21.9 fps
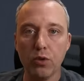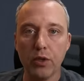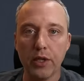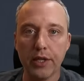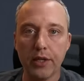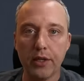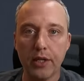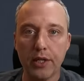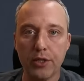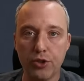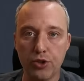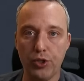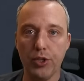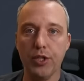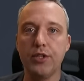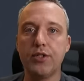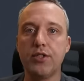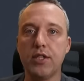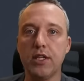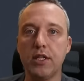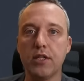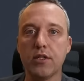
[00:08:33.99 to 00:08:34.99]
like
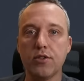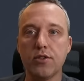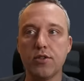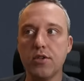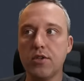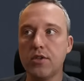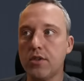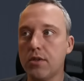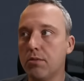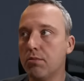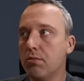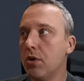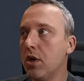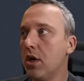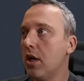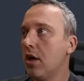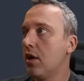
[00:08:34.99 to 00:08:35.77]
adjusting the system.